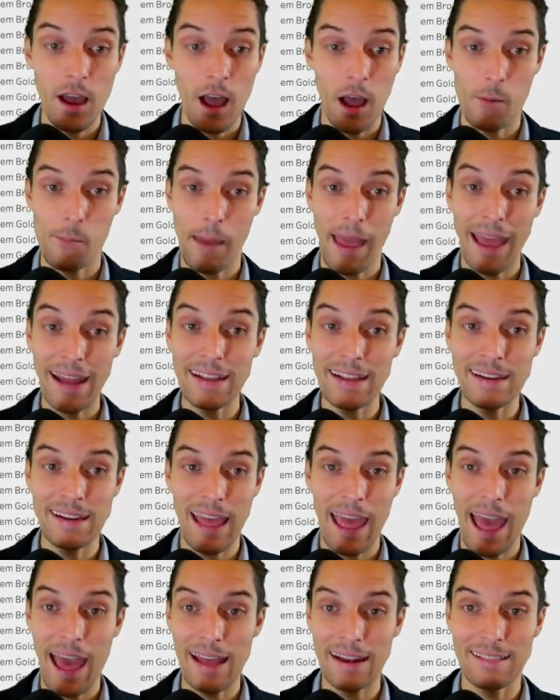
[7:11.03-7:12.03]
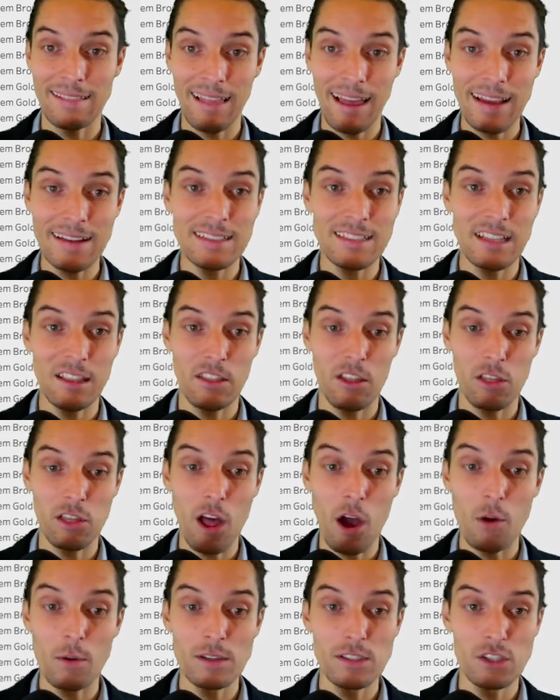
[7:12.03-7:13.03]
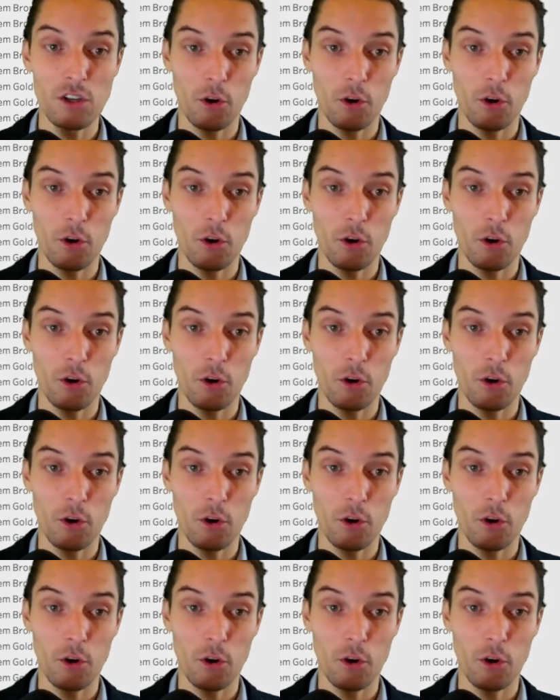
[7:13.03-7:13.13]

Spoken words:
And in Atlanta, the lowest,